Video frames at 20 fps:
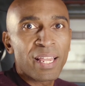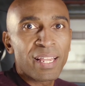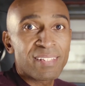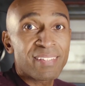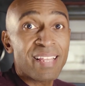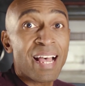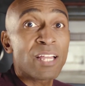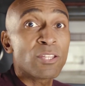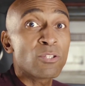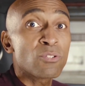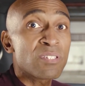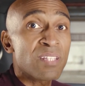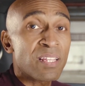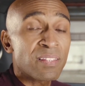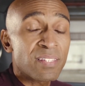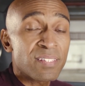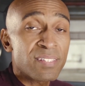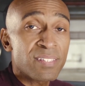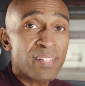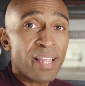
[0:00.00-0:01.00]
is how you
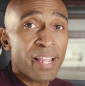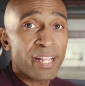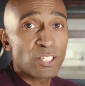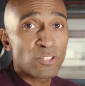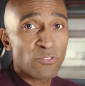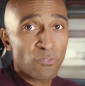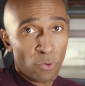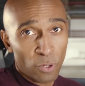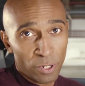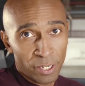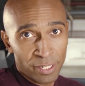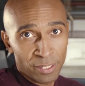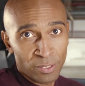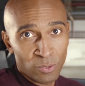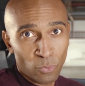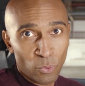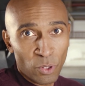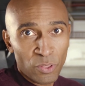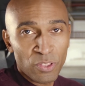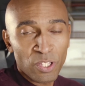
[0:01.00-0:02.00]
set the stage for it
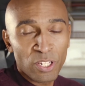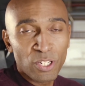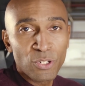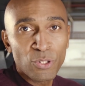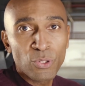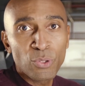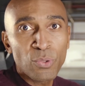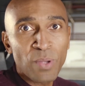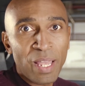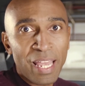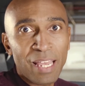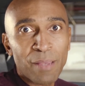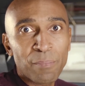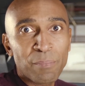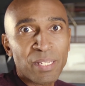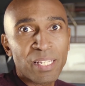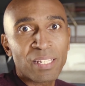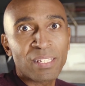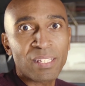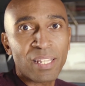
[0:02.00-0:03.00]
with the new
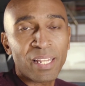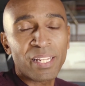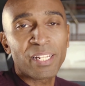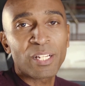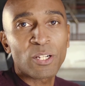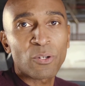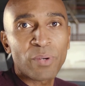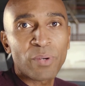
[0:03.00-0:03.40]
ambient lighting